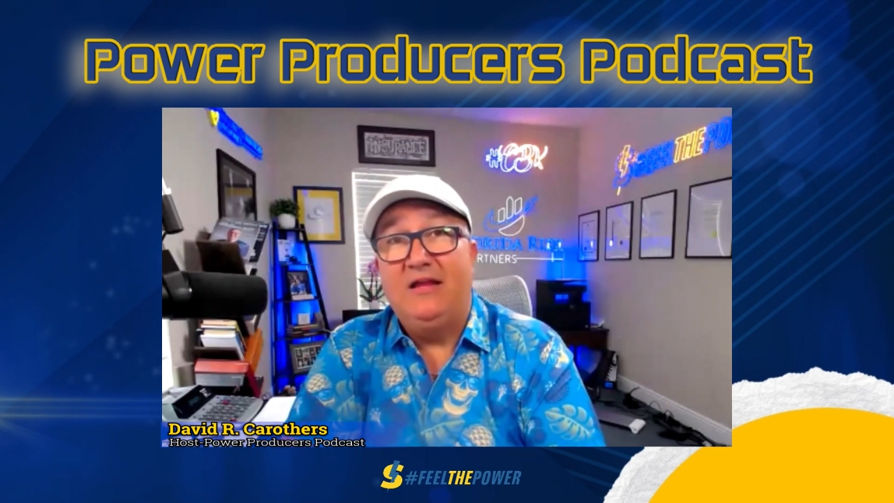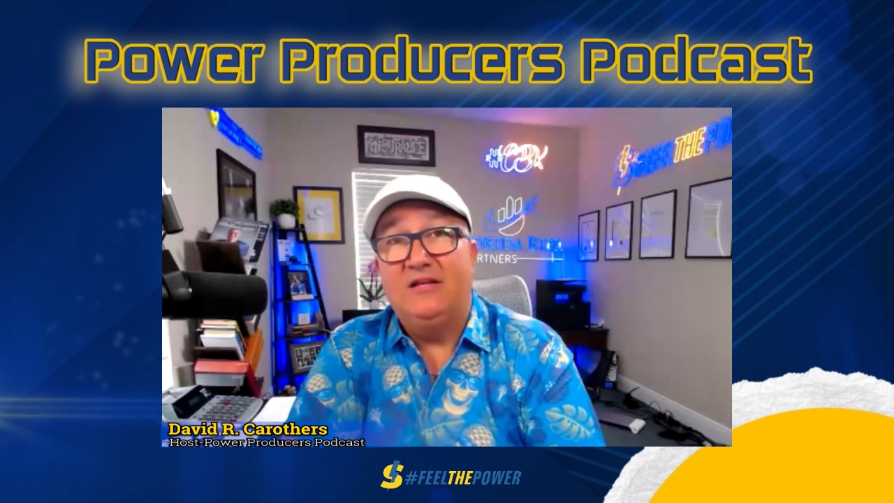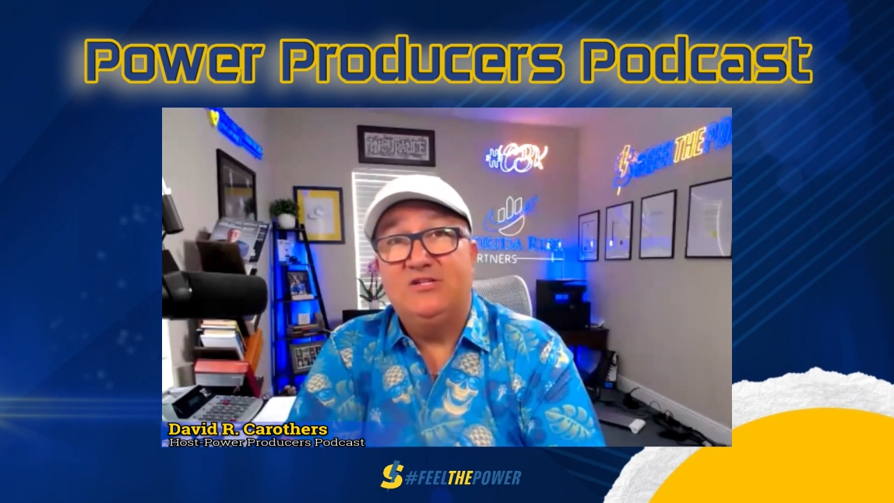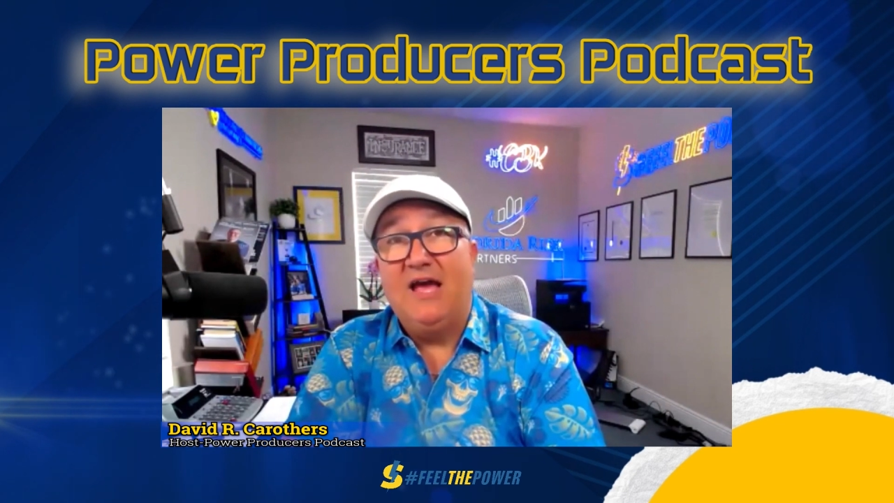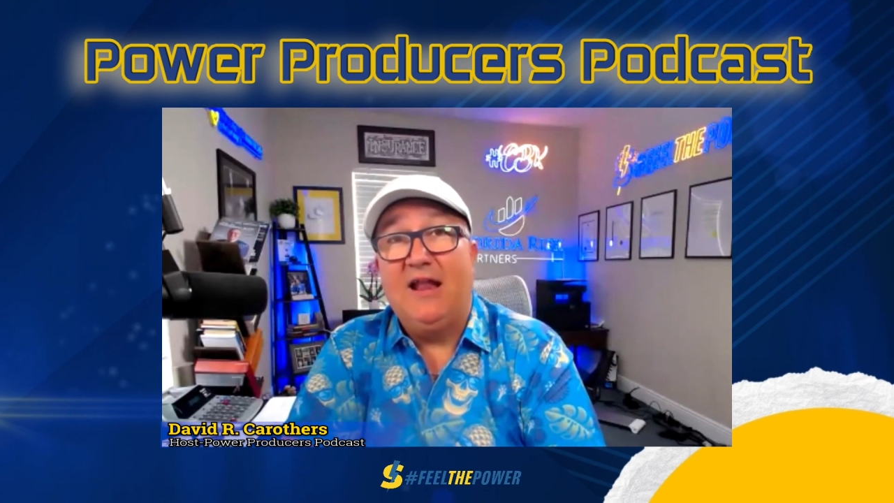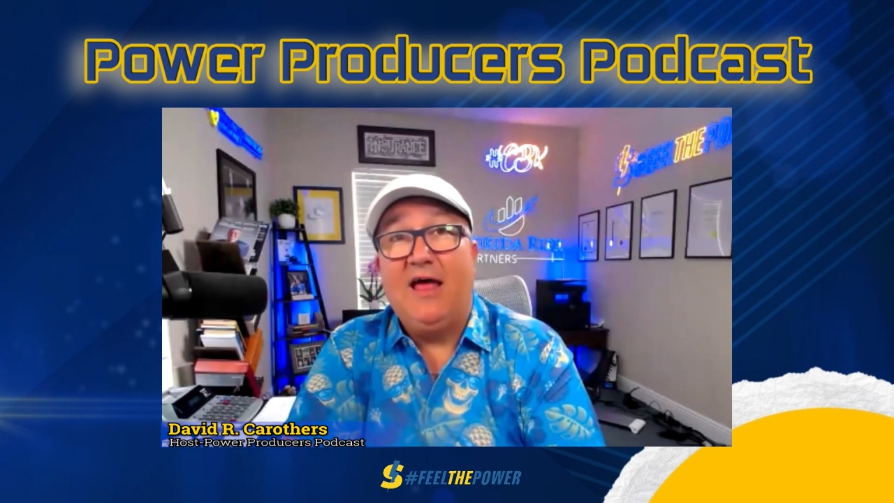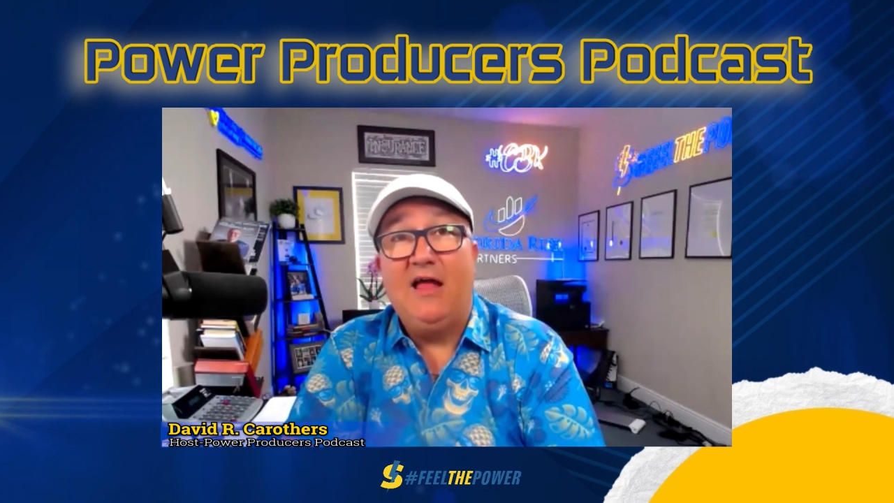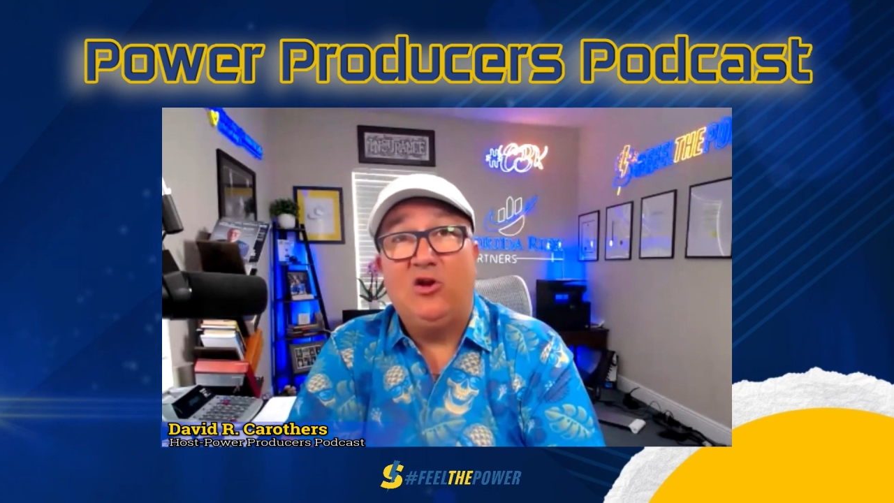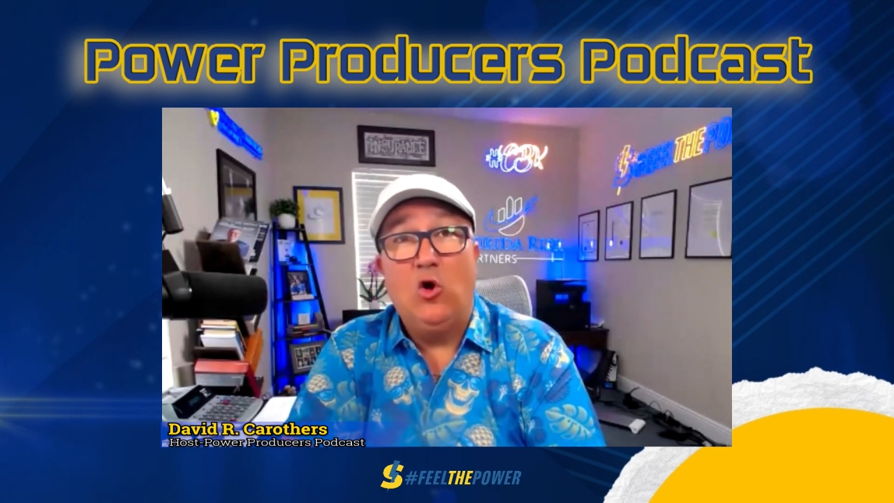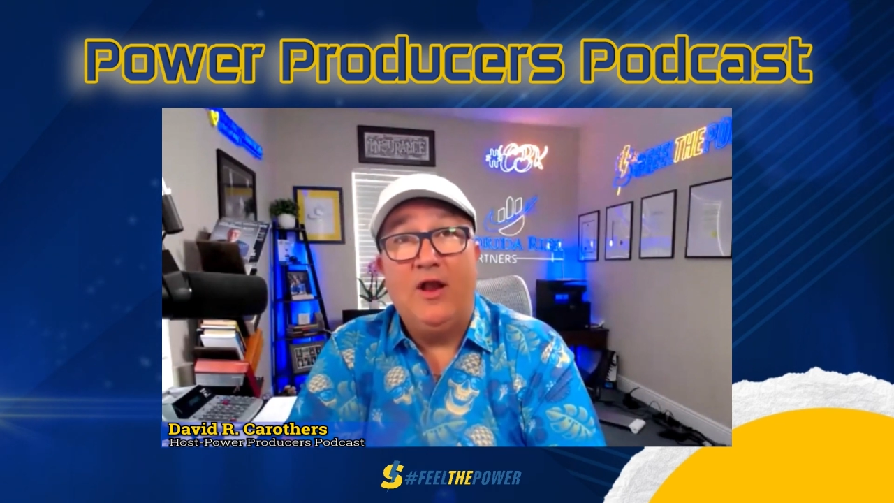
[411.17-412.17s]
because you got a
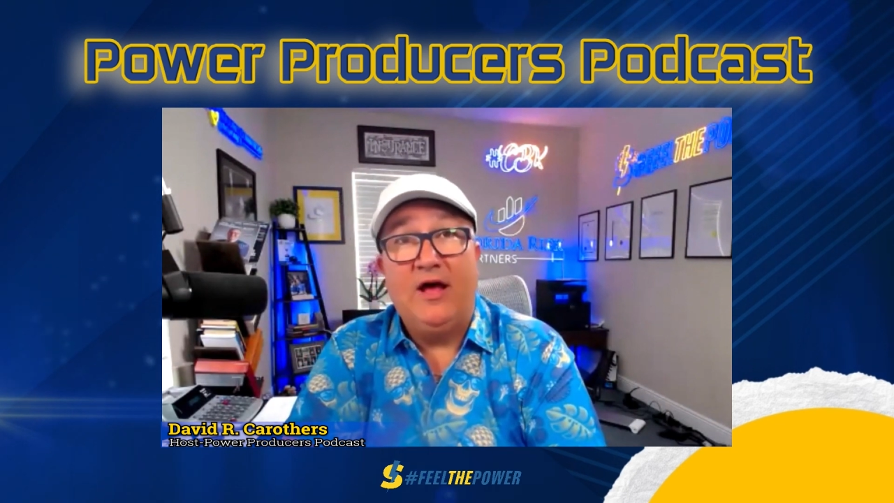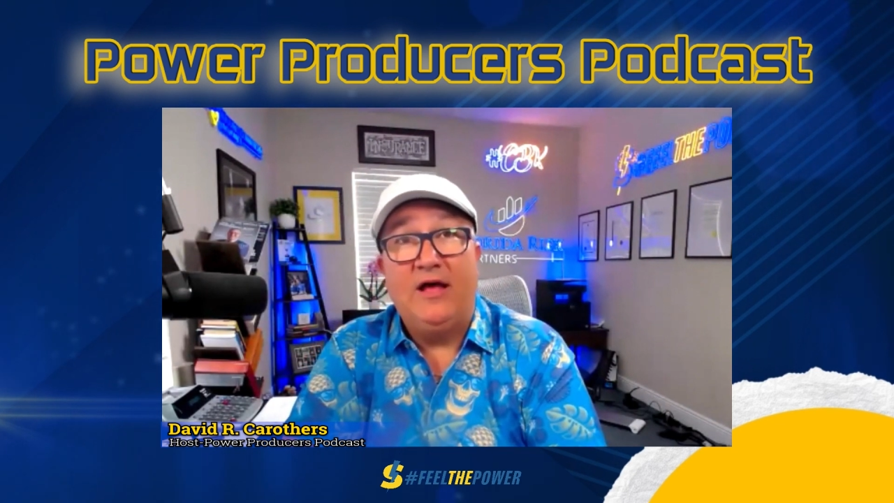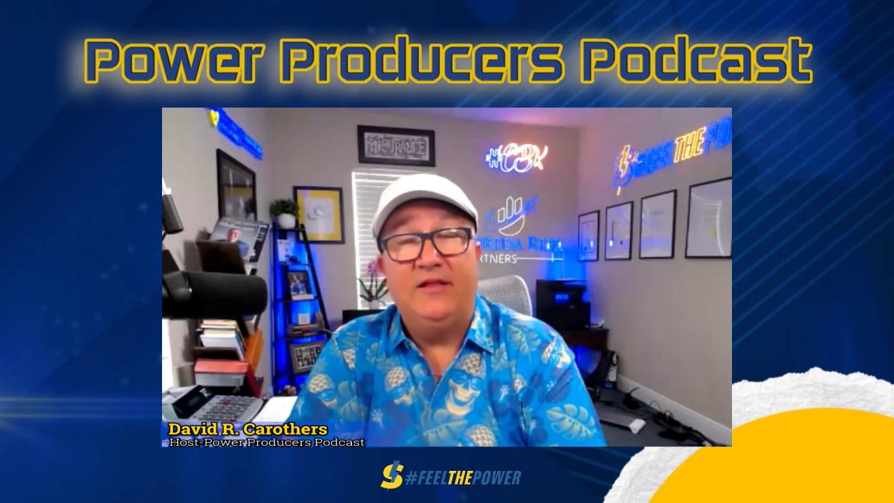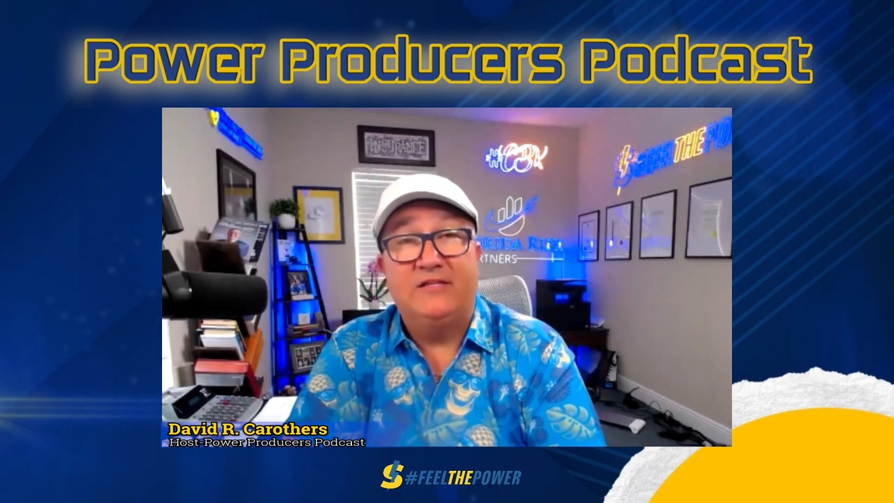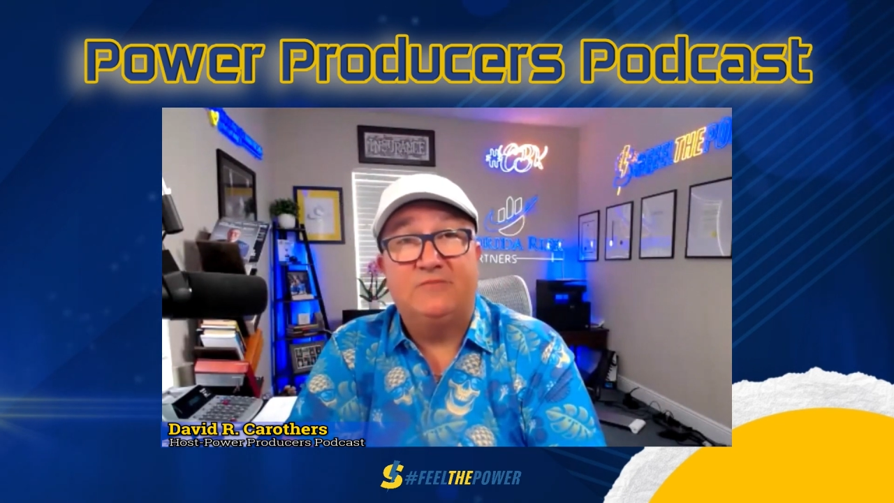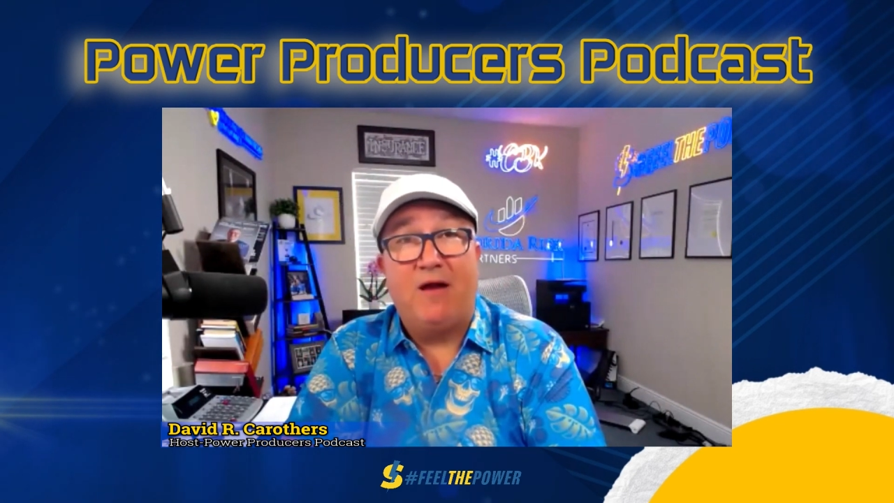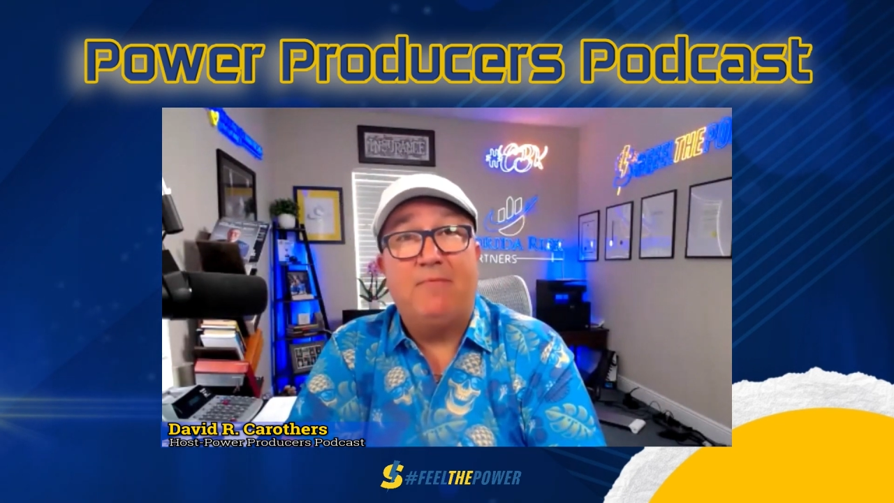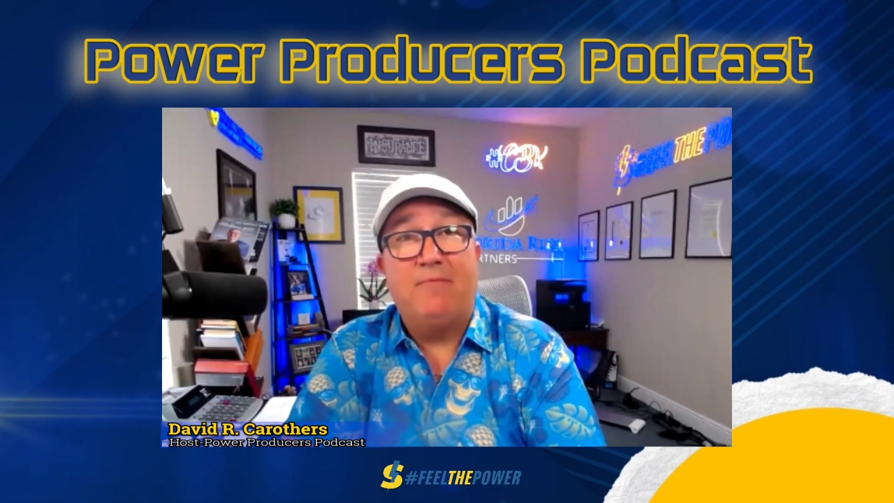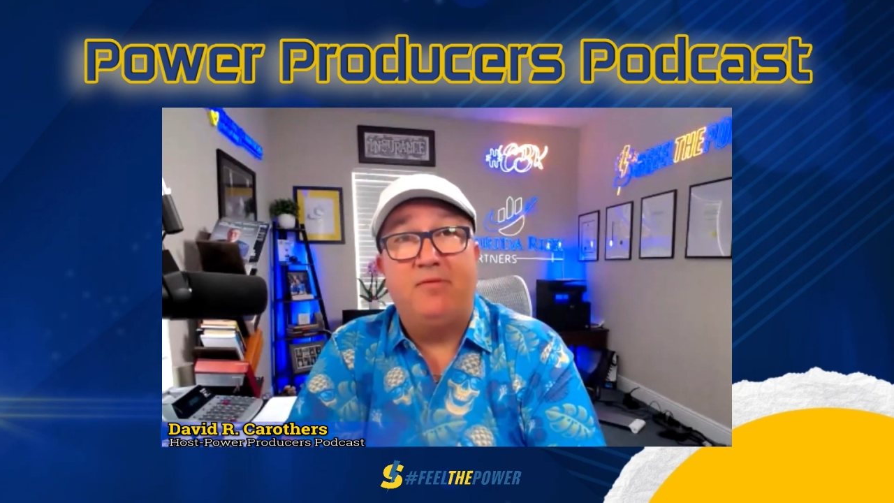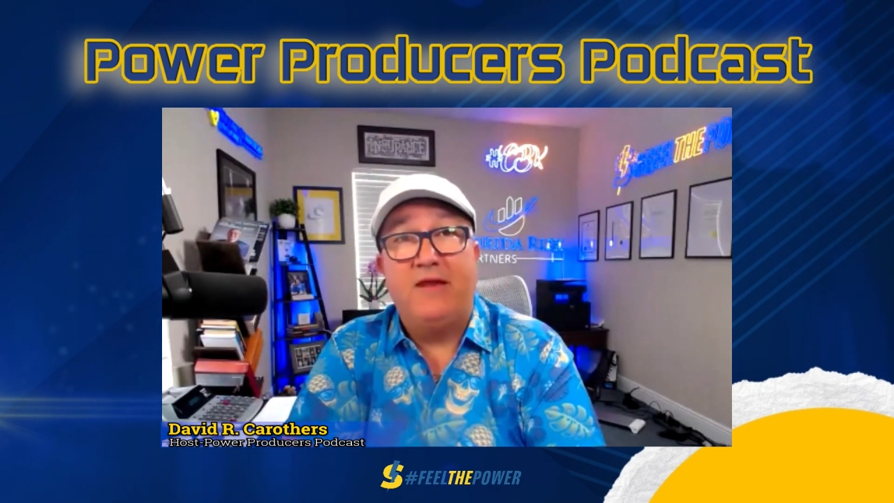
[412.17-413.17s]
lot going on that's
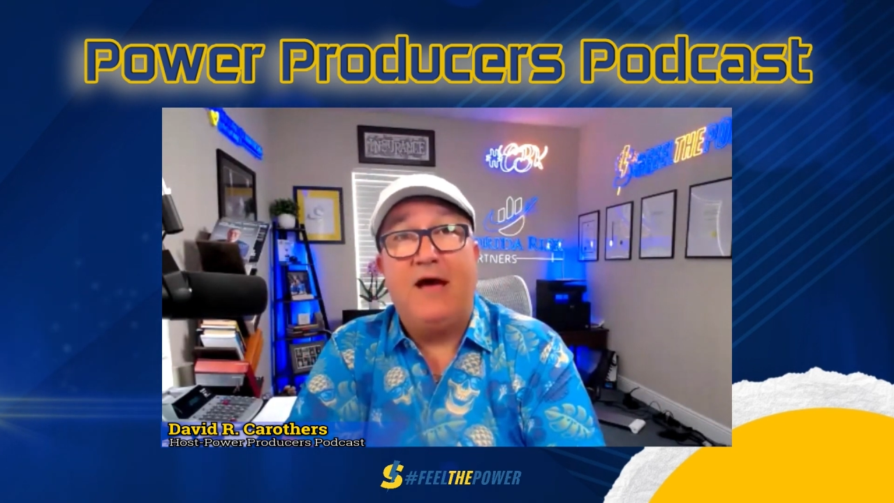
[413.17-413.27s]
probably